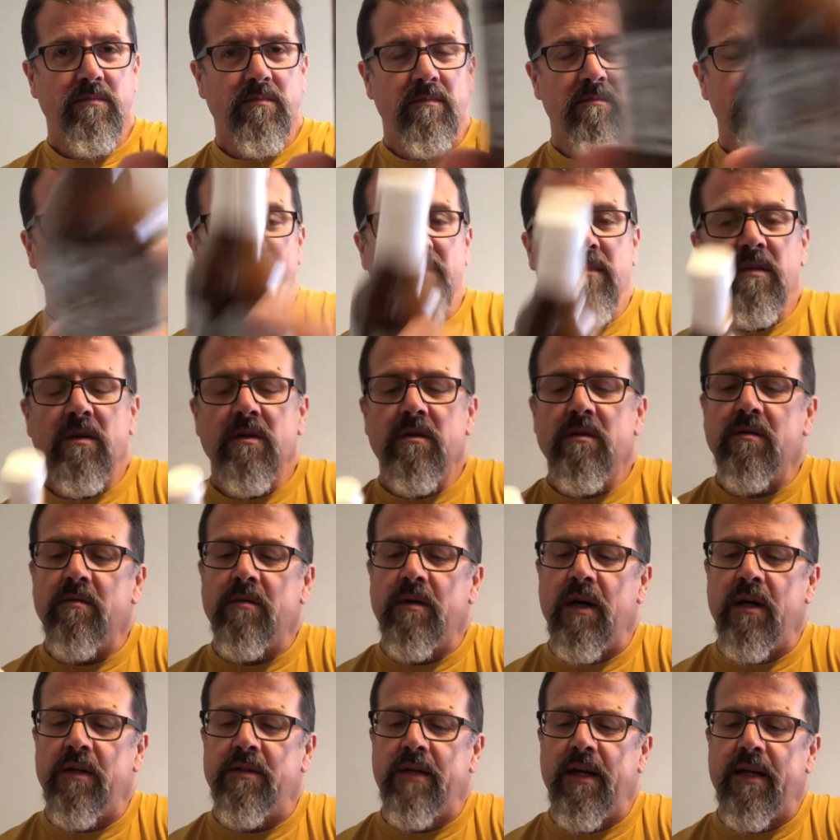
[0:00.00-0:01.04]
Some
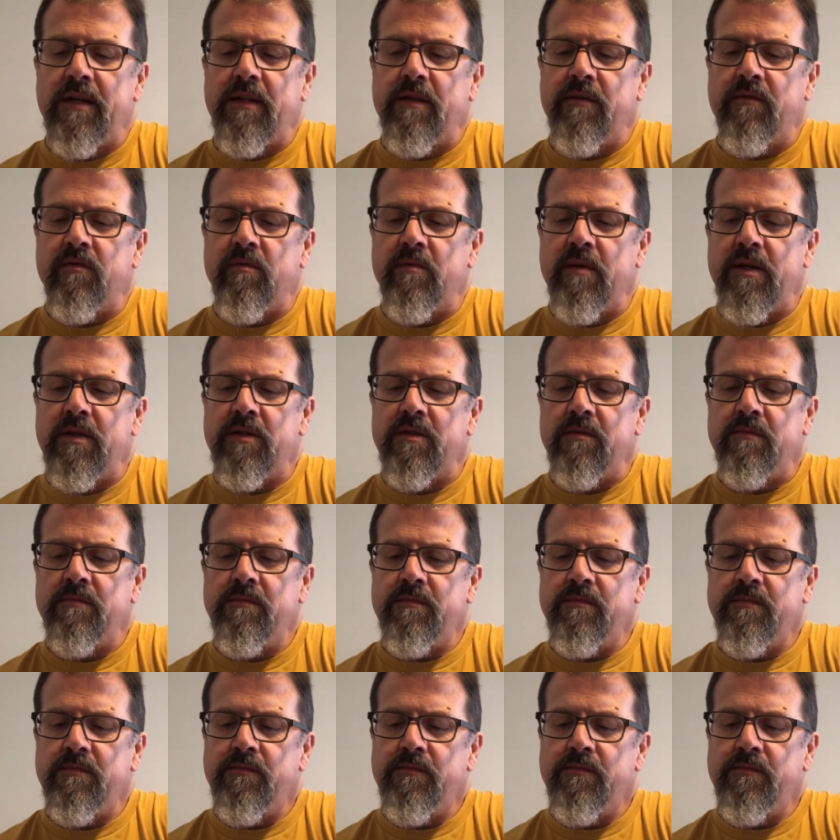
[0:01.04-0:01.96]
contact information.